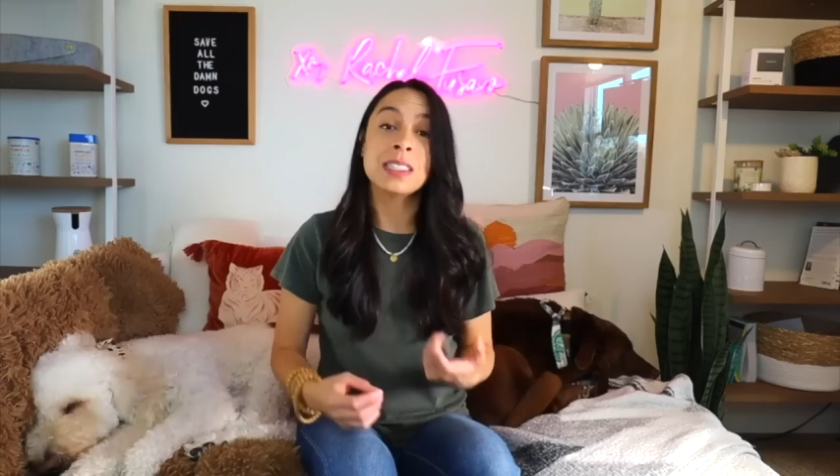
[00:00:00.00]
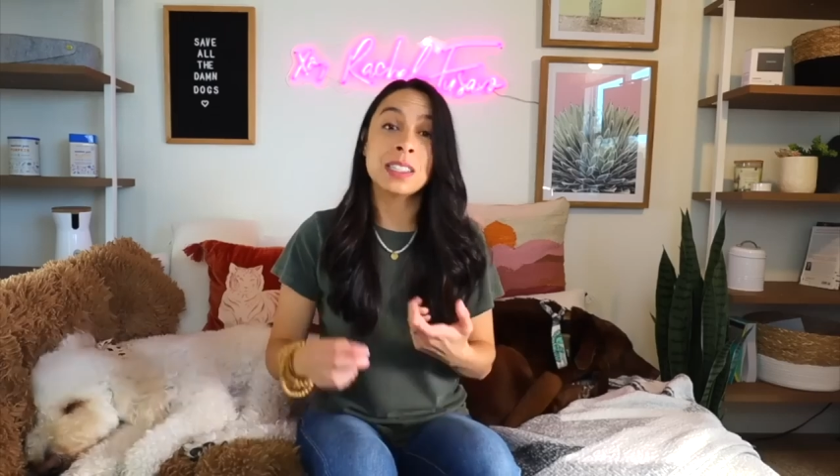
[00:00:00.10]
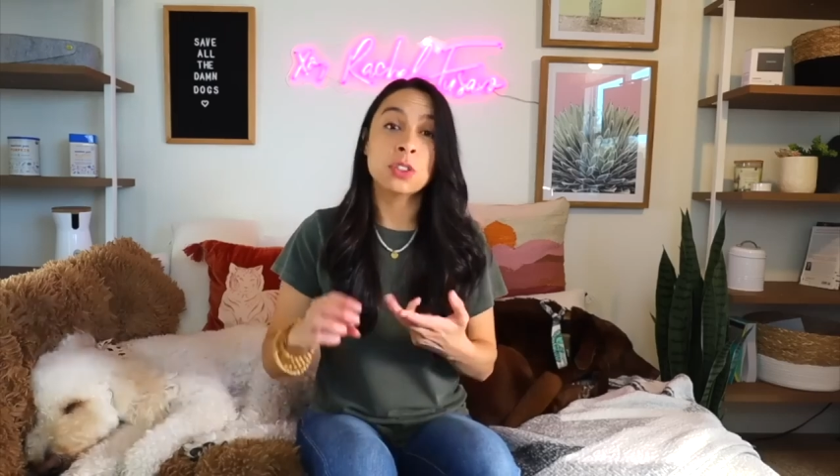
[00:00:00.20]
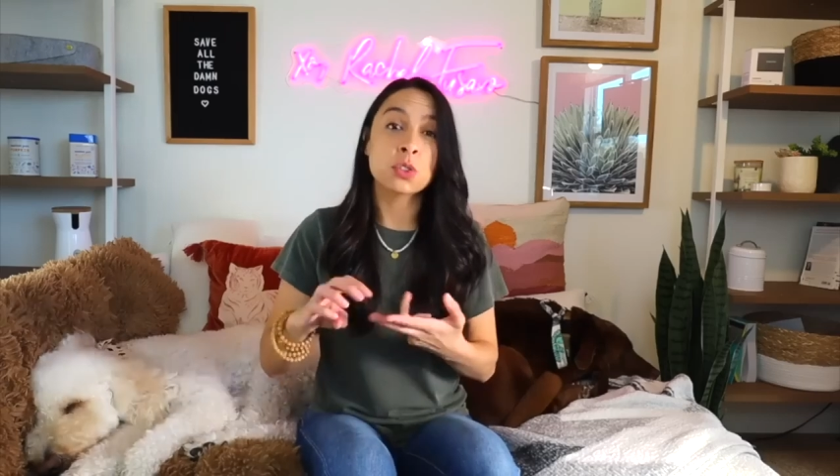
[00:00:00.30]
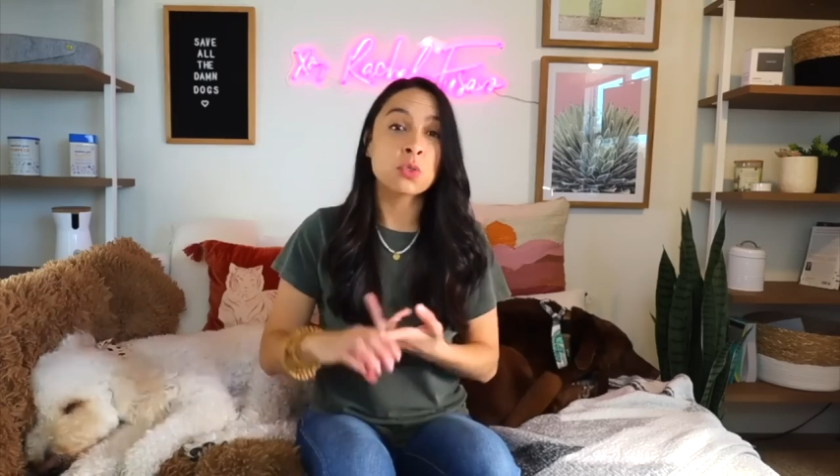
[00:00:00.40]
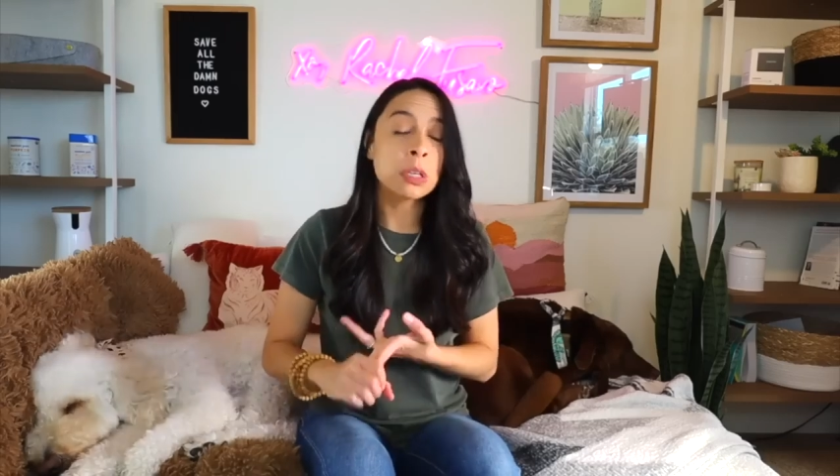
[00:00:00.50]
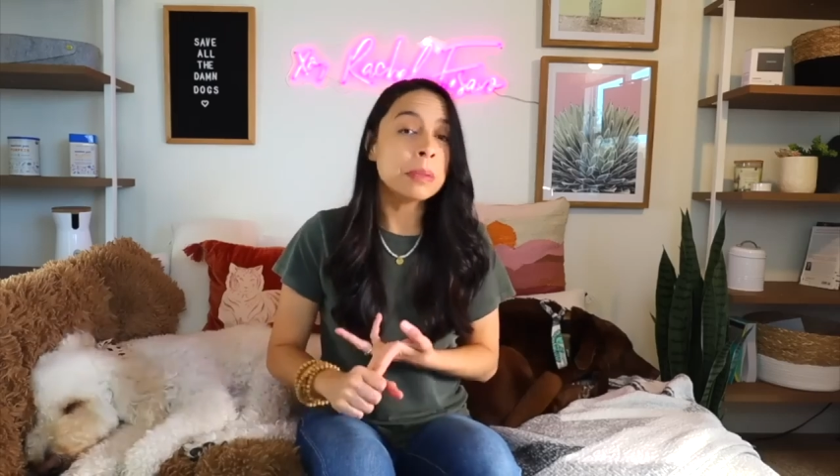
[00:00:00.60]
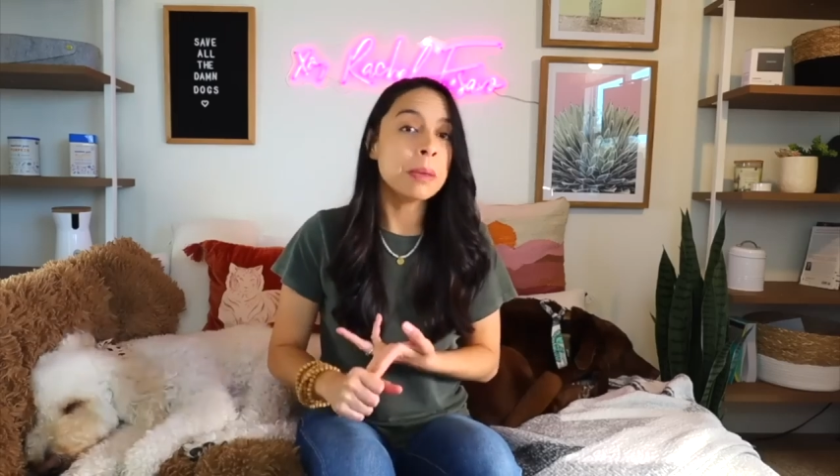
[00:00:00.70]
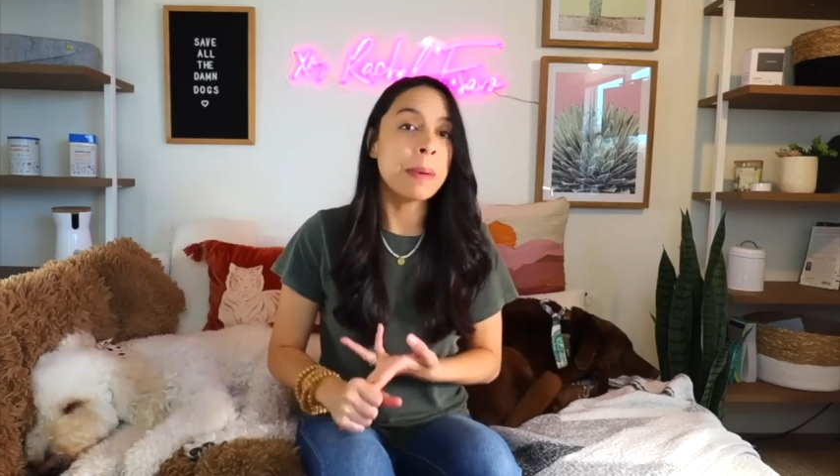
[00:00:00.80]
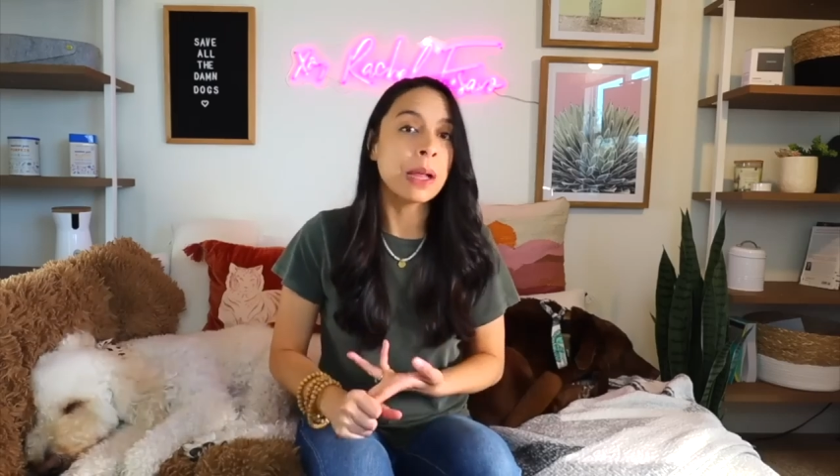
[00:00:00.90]
It's
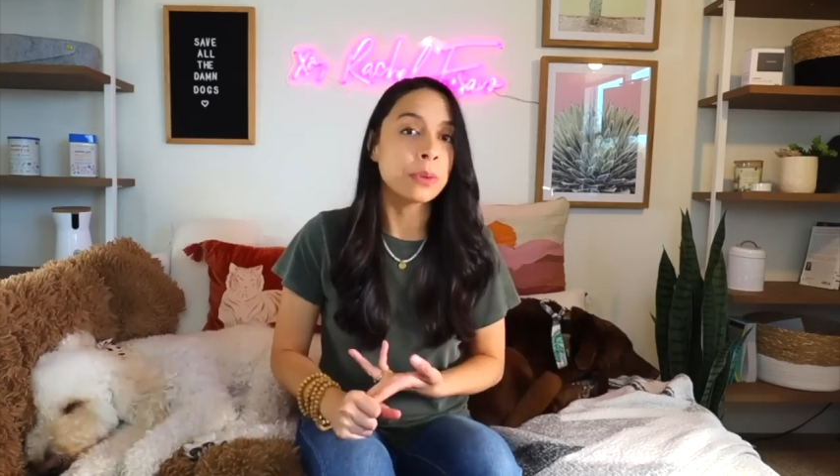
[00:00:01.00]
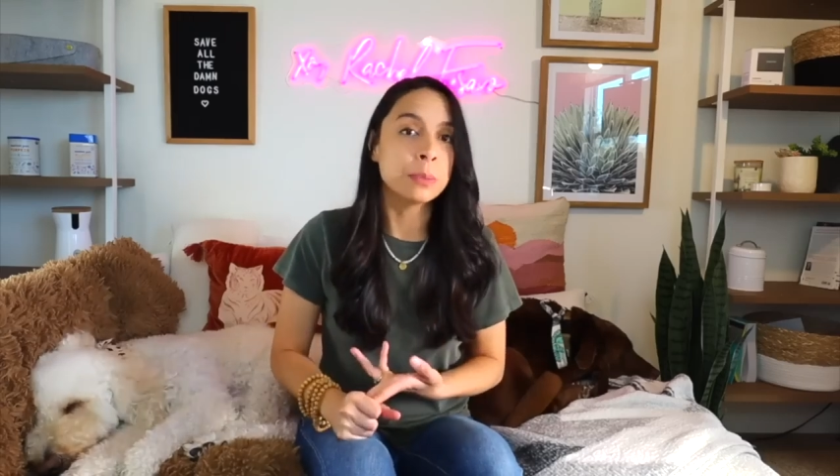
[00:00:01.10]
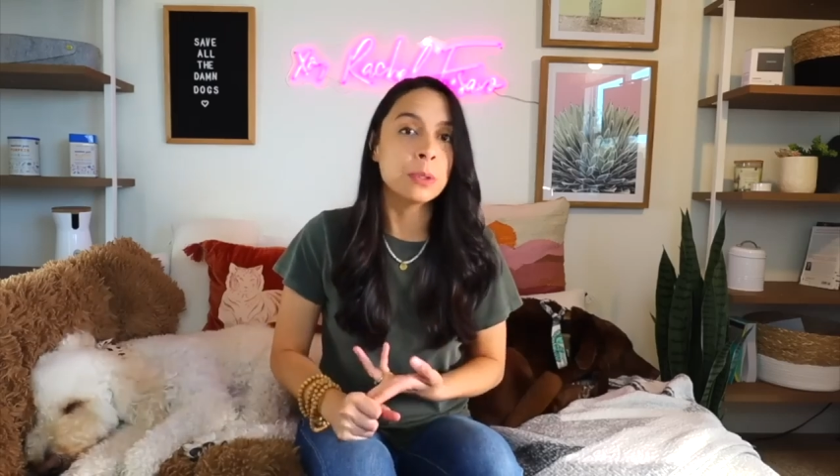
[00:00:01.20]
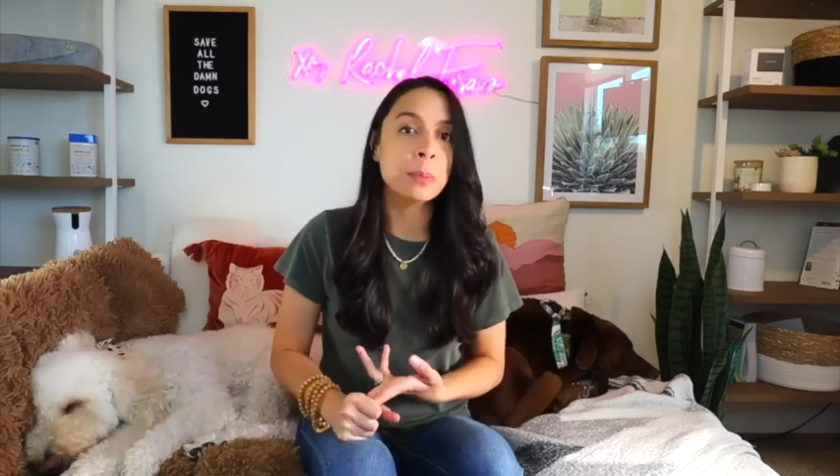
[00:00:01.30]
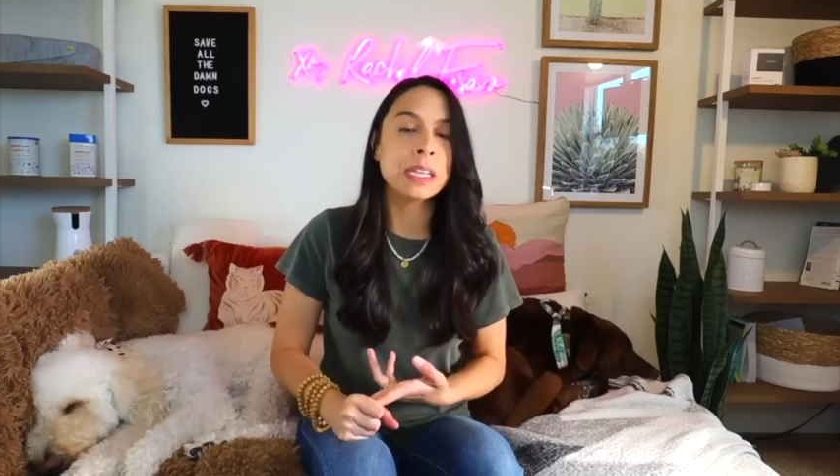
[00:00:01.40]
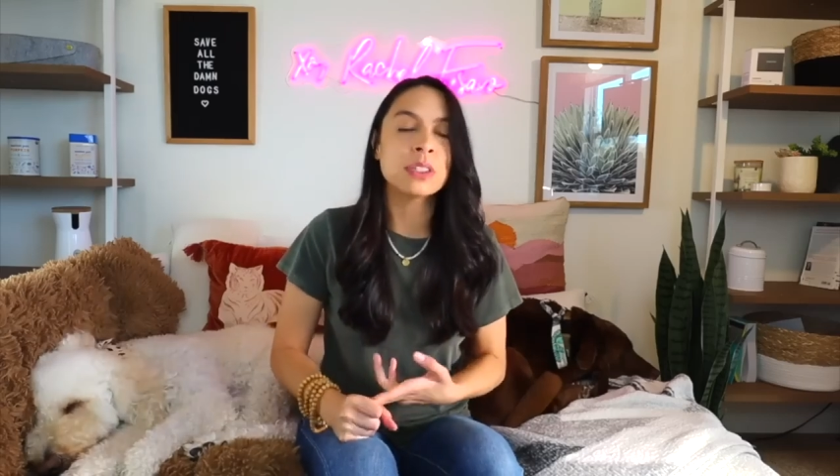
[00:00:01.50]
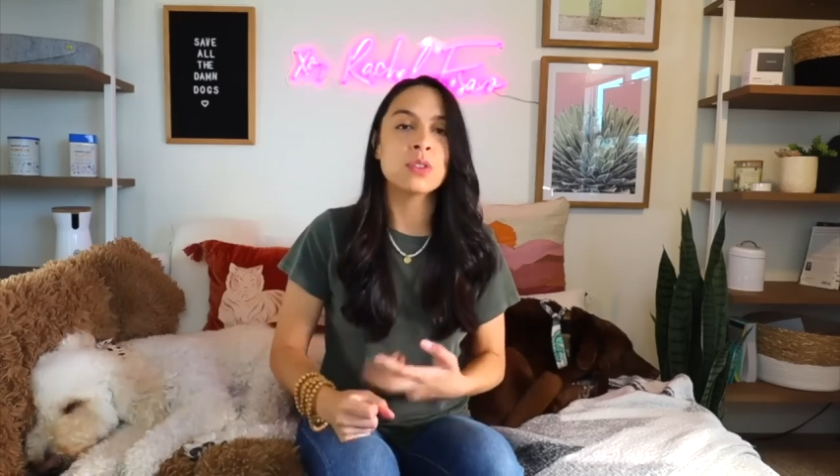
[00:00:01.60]
extremely palatable because